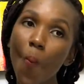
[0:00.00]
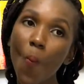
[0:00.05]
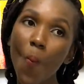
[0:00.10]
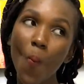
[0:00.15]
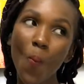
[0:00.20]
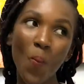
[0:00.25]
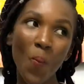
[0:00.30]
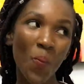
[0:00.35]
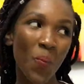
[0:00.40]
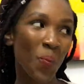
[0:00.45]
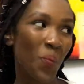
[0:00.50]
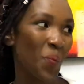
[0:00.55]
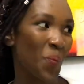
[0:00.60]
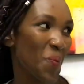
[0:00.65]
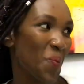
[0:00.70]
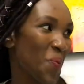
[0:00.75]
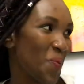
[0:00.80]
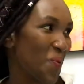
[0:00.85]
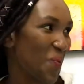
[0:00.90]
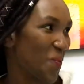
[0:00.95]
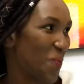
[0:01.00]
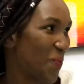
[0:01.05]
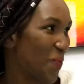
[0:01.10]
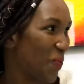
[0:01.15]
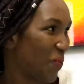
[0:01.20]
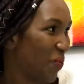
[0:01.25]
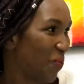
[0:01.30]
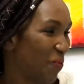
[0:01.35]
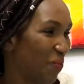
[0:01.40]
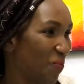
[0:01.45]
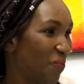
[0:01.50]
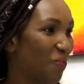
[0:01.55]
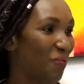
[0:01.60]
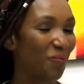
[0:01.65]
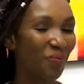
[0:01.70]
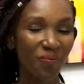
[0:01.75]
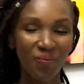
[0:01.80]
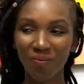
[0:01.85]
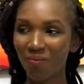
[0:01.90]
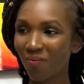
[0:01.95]

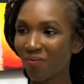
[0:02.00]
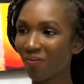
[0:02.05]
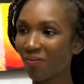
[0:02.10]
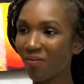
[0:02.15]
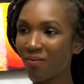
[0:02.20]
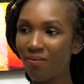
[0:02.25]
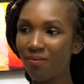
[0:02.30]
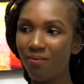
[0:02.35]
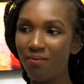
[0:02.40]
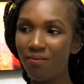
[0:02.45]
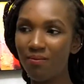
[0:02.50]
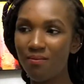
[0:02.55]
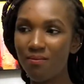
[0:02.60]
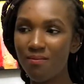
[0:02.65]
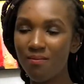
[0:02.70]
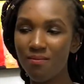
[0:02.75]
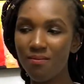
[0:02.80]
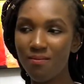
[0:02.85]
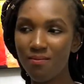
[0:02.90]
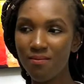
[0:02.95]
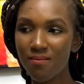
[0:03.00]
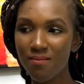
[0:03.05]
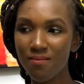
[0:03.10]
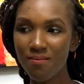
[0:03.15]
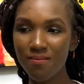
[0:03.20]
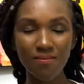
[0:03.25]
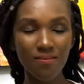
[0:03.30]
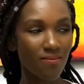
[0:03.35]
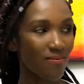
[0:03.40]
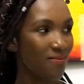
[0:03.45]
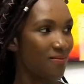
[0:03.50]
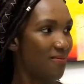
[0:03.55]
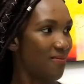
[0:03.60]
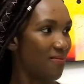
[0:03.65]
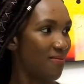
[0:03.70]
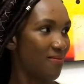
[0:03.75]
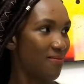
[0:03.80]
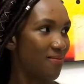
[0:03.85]
[no speech]